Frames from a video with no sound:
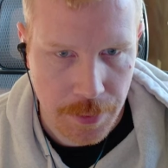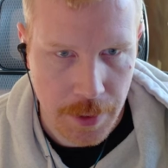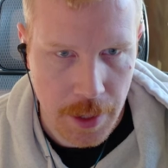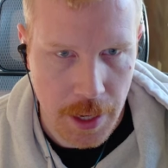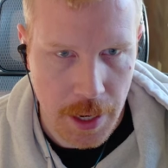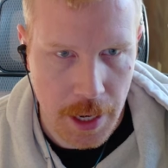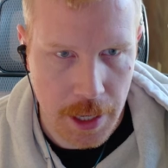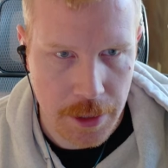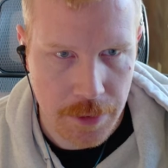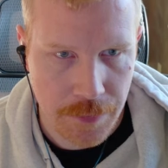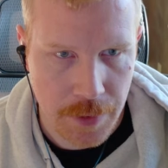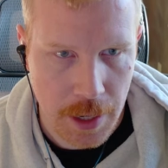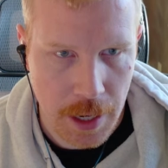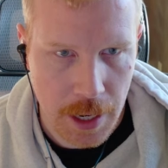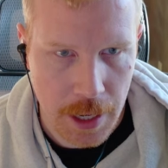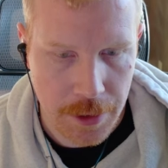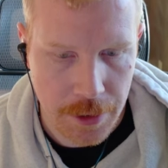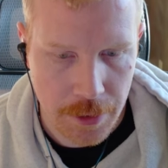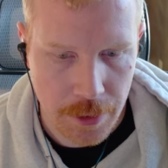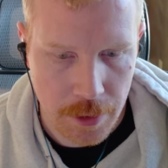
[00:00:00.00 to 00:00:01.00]
and you've
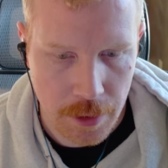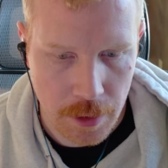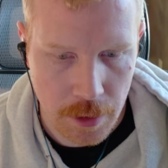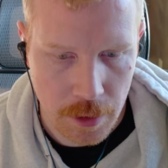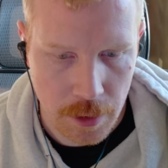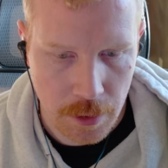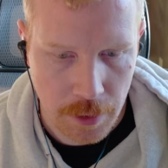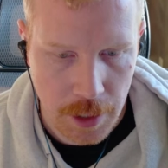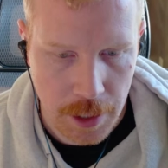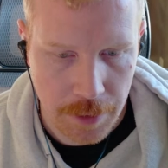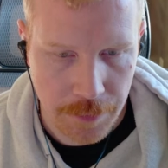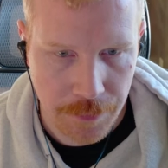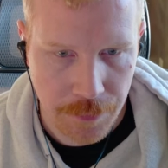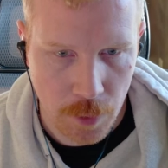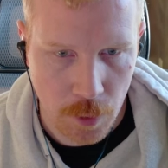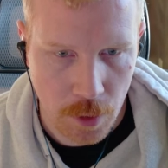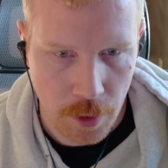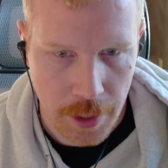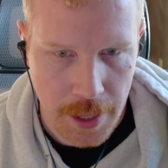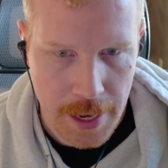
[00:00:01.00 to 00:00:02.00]
got your kind of
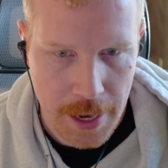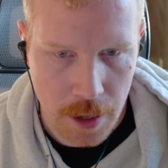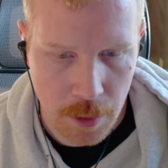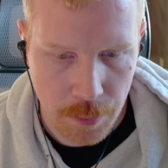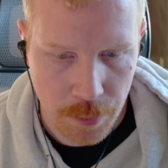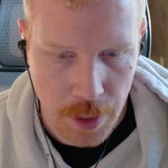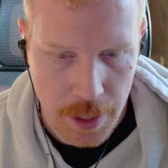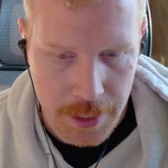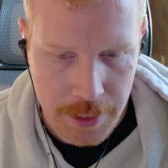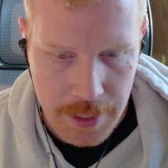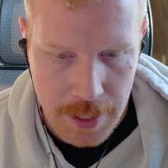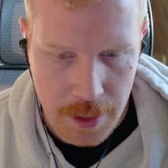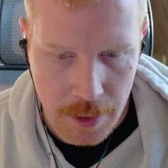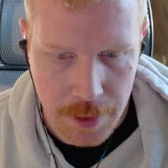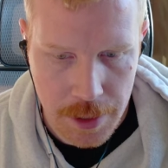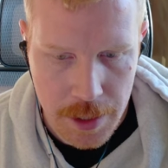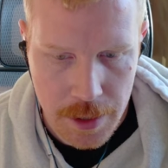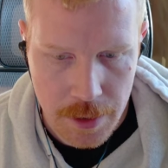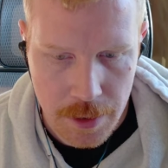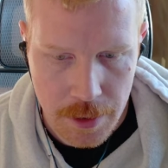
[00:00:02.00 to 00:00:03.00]
full account breakdown
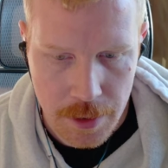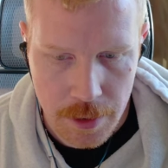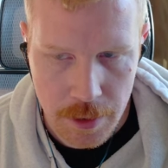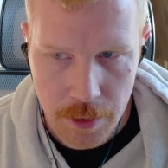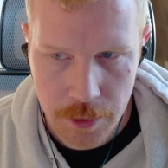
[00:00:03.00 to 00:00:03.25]
here.